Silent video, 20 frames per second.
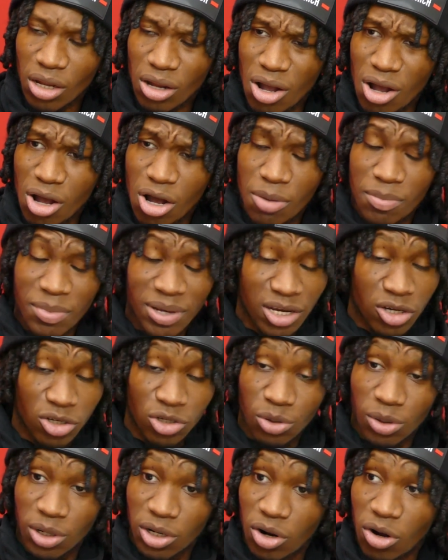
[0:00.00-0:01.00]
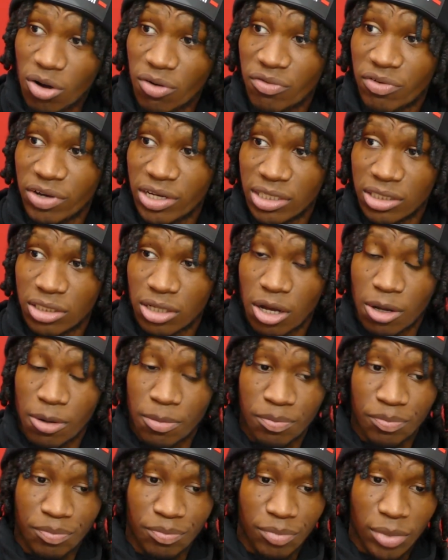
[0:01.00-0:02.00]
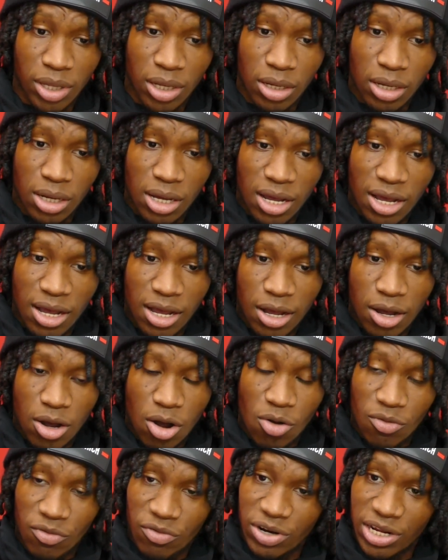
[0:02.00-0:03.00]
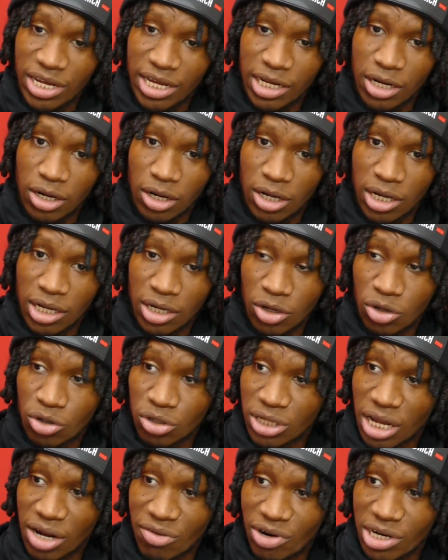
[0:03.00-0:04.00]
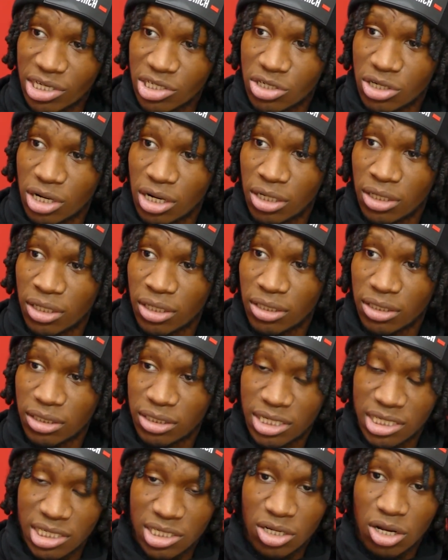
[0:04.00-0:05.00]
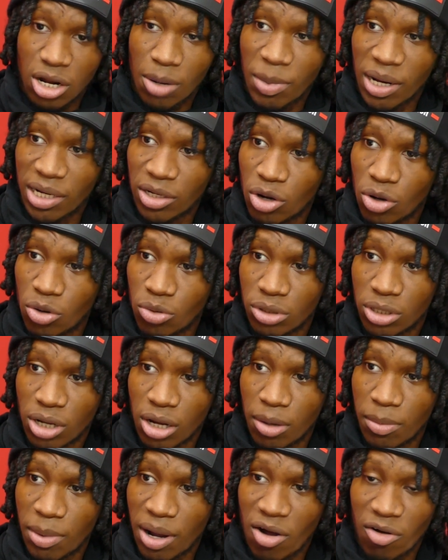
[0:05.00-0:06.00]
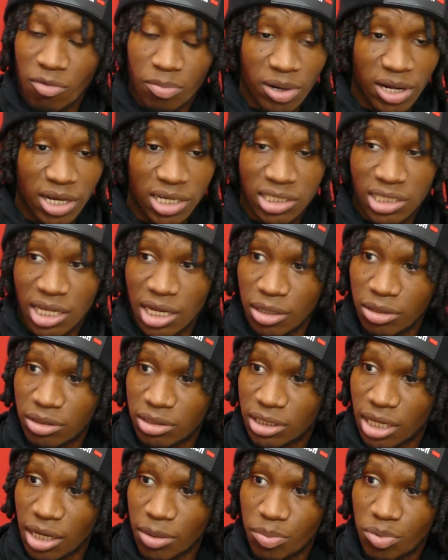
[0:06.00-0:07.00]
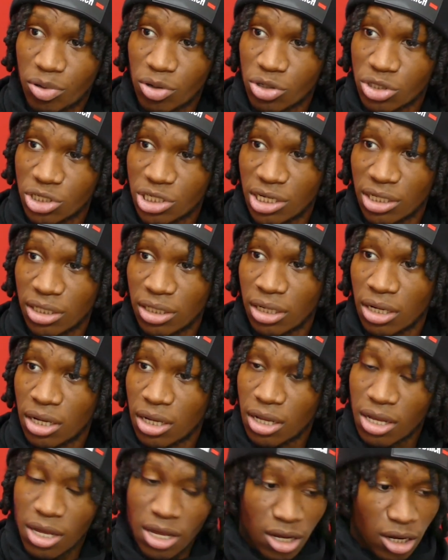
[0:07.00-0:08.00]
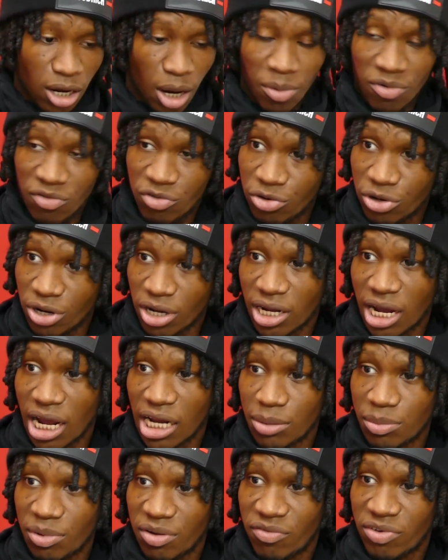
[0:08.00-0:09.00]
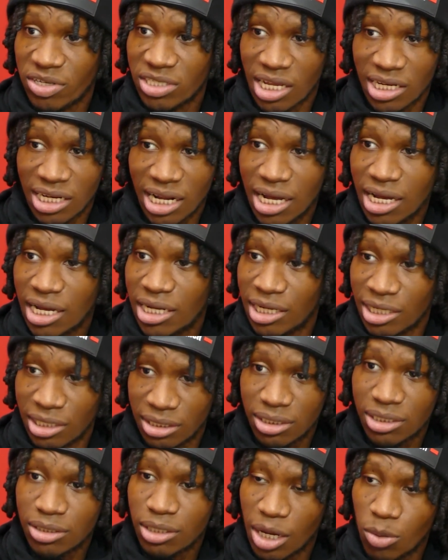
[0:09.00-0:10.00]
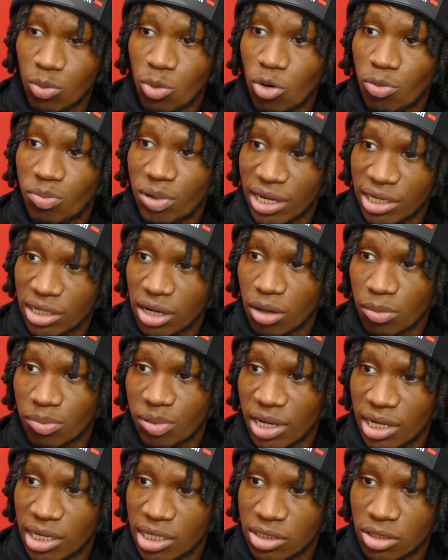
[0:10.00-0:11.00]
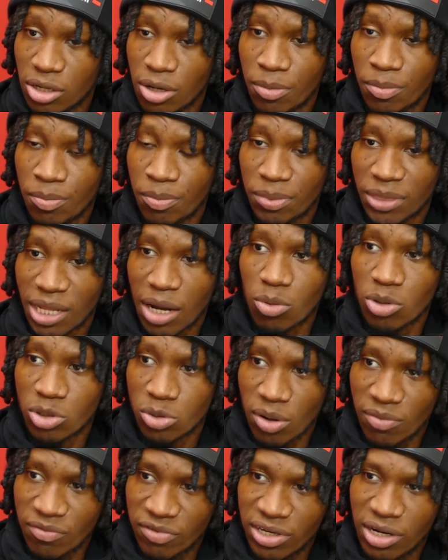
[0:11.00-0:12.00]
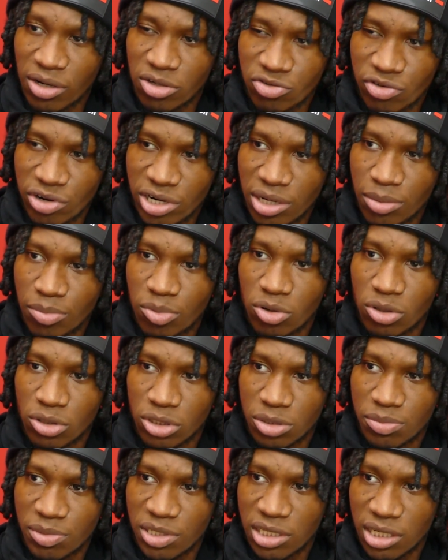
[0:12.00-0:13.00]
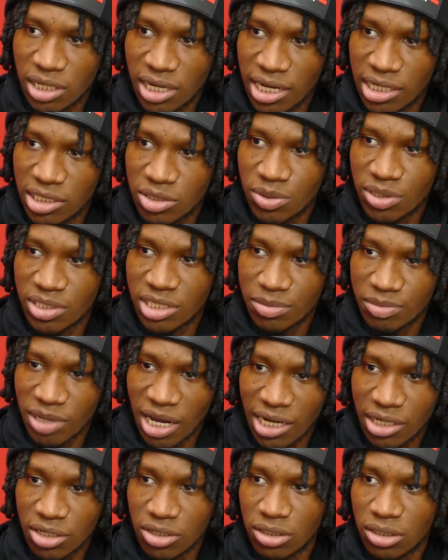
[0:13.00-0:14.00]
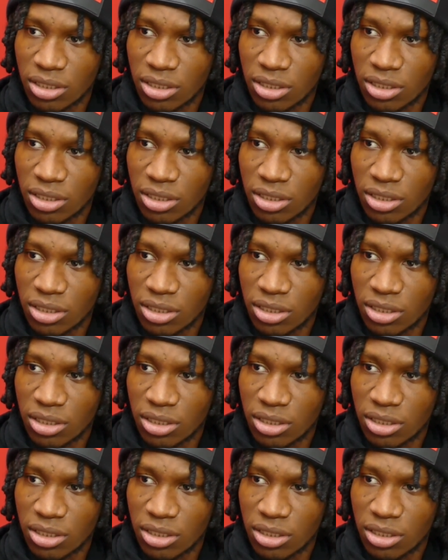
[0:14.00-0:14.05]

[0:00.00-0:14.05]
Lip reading: It could do a lot of things. Hopefully in a good direction, and this club, I know the amount of players they push and coming through the academy and things like that, and they will play young players. That was one thing that was really important to me, to get into a team that